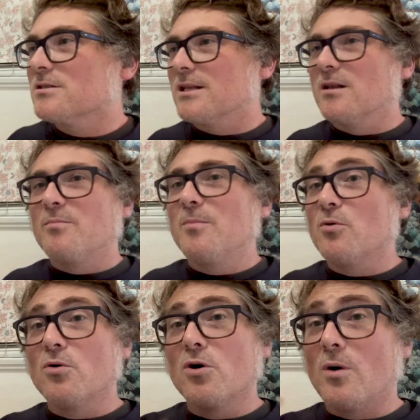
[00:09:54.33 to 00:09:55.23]
and the people
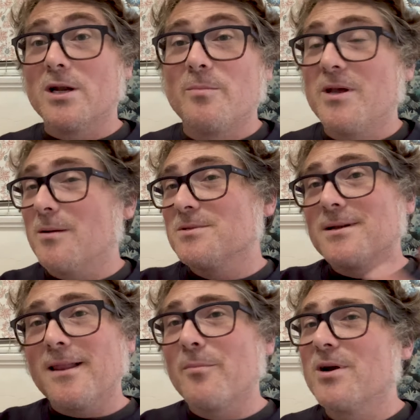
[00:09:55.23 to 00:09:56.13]
who go on to become
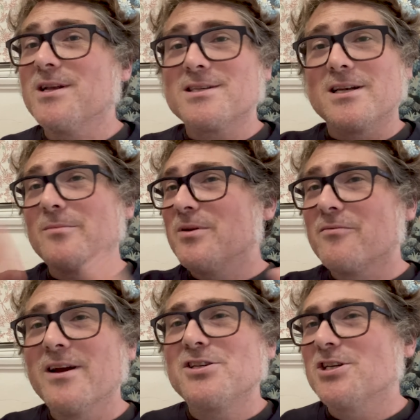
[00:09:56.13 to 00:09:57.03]
celebrities and to be
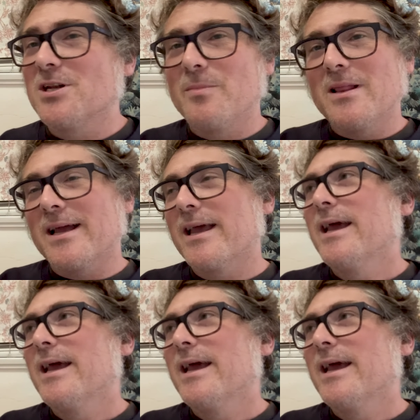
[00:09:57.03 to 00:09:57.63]
rich and to be like,